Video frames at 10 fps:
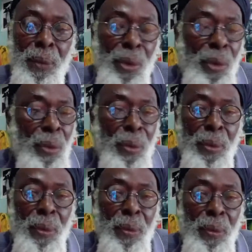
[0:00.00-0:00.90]
So,
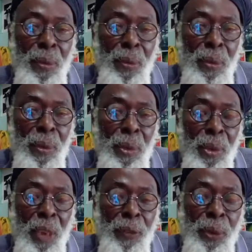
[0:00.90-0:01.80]

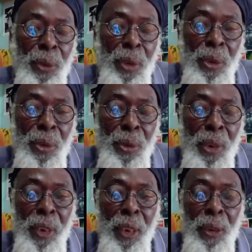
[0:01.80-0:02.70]
you have to include
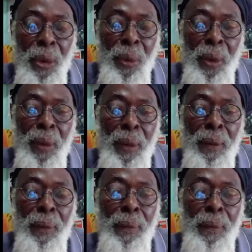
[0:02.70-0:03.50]
Leonard Howell